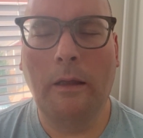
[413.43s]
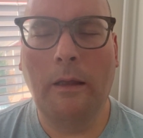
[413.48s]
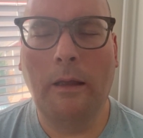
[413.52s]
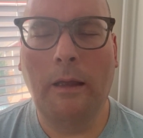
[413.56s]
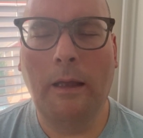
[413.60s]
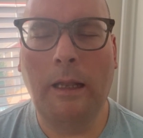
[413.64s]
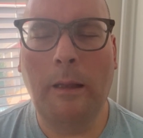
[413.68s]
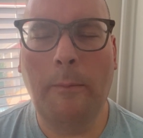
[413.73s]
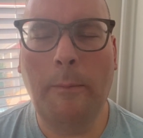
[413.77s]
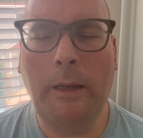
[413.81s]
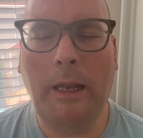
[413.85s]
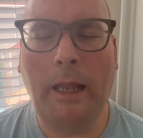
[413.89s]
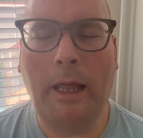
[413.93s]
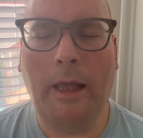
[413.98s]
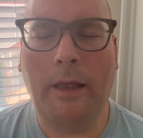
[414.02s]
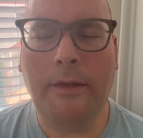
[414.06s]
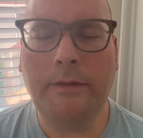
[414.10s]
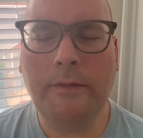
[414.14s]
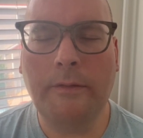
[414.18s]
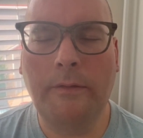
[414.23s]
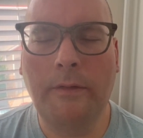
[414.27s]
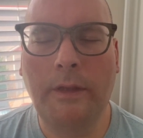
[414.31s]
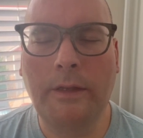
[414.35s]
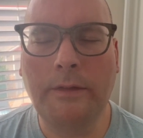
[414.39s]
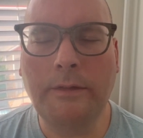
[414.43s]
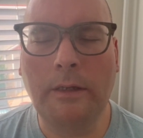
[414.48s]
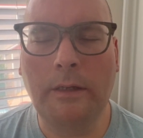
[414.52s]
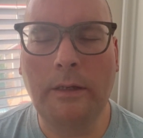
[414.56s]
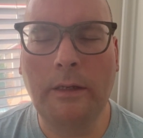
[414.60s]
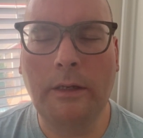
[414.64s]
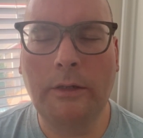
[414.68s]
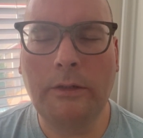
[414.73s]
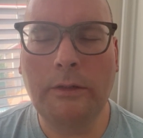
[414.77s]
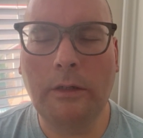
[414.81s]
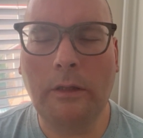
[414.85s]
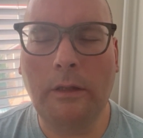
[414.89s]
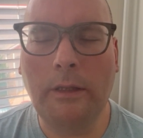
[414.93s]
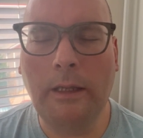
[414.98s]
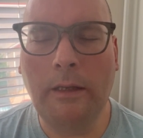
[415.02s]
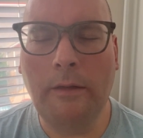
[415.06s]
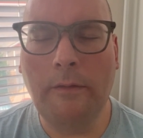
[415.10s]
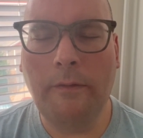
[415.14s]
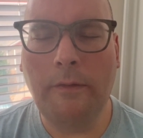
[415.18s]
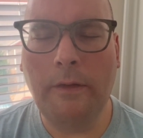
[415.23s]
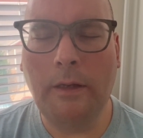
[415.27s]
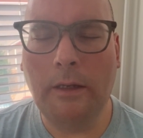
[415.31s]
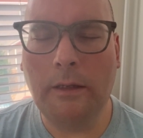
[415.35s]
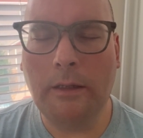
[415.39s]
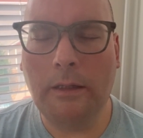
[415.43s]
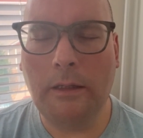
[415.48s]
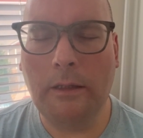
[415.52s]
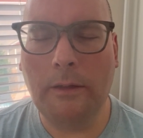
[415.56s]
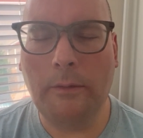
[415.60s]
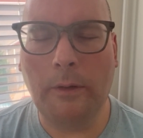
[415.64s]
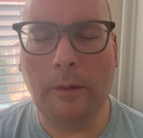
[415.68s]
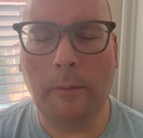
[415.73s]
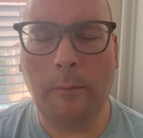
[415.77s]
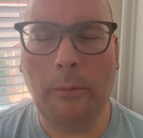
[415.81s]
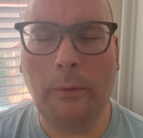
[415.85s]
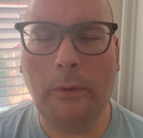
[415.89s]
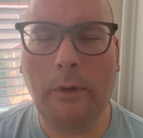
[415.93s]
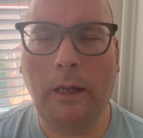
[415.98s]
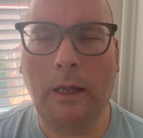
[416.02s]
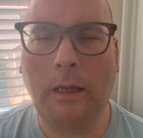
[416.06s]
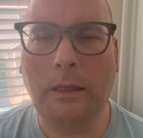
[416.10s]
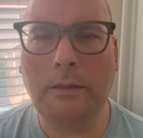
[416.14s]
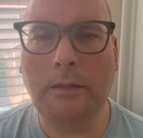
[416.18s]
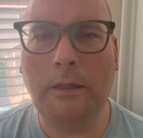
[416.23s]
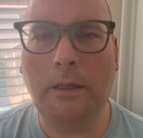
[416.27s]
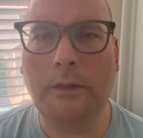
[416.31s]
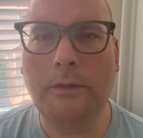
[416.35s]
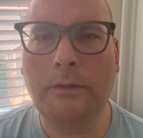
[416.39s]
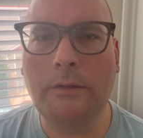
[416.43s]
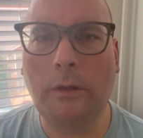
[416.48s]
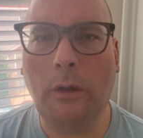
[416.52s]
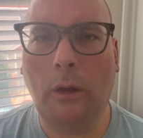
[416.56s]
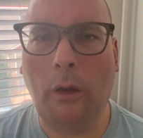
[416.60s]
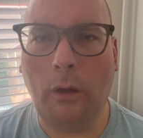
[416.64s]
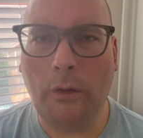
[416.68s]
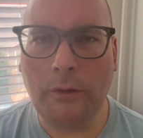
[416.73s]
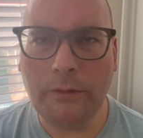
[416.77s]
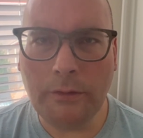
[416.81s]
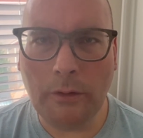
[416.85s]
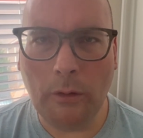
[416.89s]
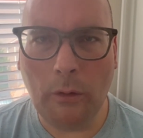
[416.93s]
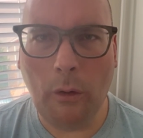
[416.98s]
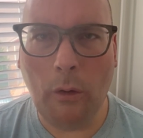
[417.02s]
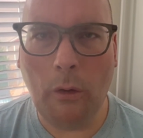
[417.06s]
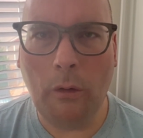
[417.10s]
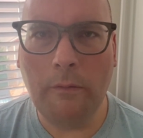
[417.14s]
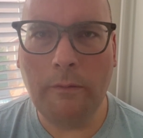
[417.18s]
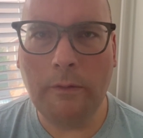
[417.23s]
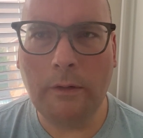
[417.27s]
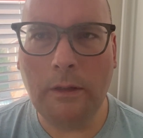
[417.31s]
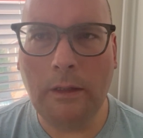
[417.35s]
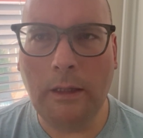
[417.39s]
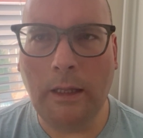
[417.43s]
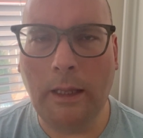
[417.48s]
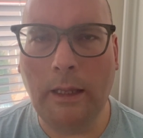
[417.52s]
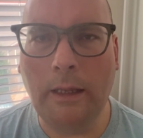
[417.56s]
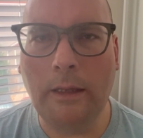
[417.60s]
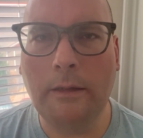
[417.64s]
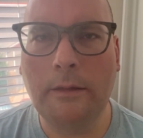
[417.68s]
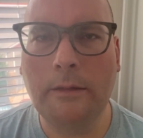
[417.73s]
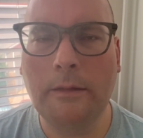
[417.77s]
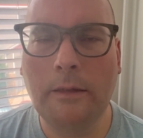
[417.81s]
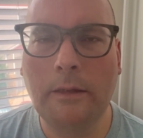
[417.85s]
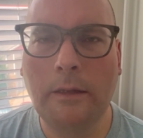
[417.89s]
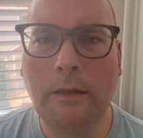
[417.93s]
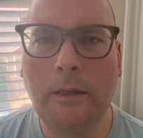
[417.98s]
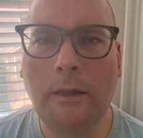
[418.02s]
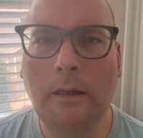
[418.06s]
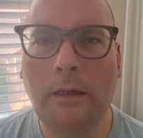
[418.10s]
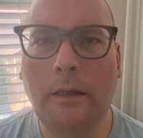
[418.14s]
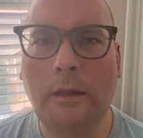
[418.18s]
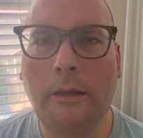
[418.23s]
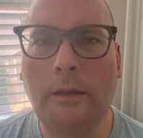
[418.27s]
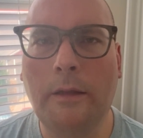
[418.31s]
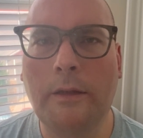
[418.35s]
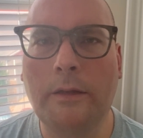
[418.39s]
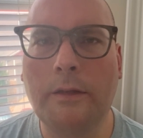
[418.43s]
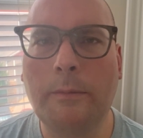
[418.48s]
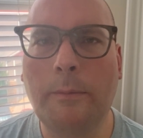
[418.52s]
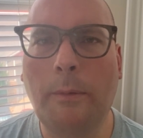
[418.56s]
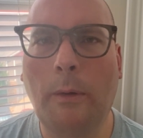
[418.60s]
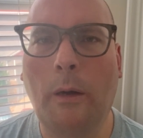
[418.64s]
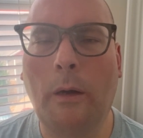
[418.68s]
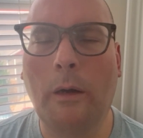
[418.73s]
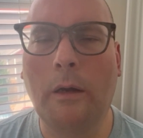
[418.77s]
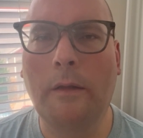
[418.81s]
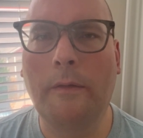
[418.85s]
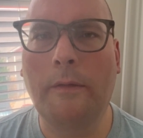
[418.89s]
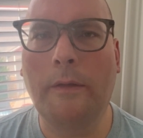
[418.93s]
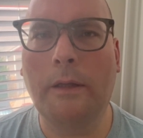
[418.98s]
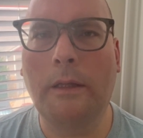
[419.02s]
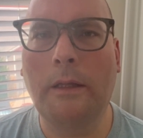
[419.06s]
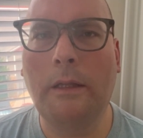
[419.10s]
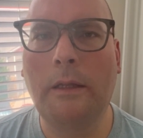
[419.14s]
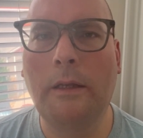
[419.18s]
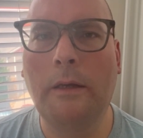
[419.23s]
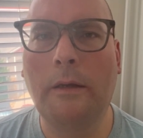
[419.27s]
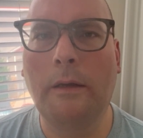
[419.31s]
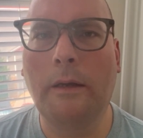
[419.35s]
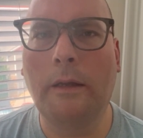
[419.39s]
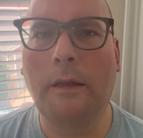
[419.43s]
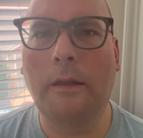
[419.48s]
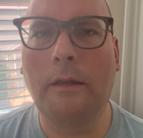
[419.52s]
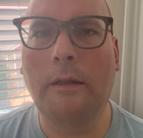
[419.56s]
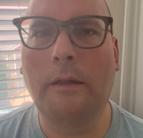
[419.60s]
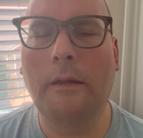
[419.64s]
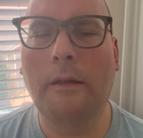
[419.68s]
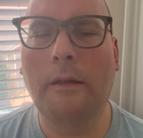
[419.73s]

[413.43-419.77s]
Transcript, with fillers: And I'm going to ask for this initial infinite clearing process to also overlight this part of the clearing.